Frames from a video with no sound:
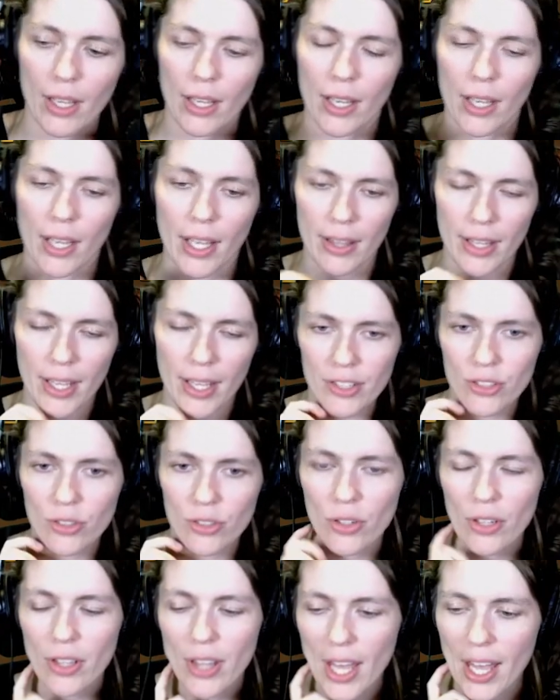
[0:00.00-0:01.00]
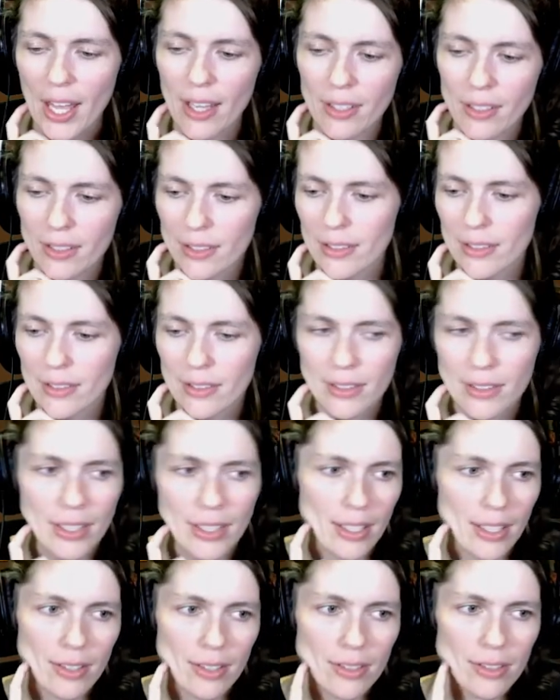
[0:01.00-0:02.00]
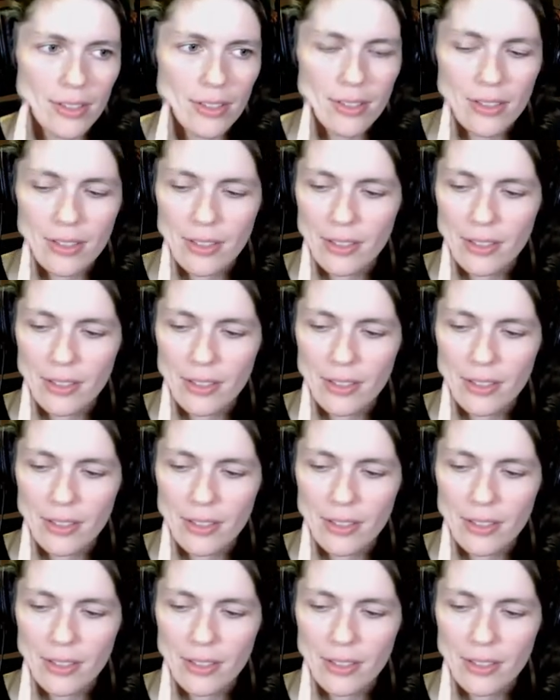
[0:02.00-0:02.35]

And the answer to that is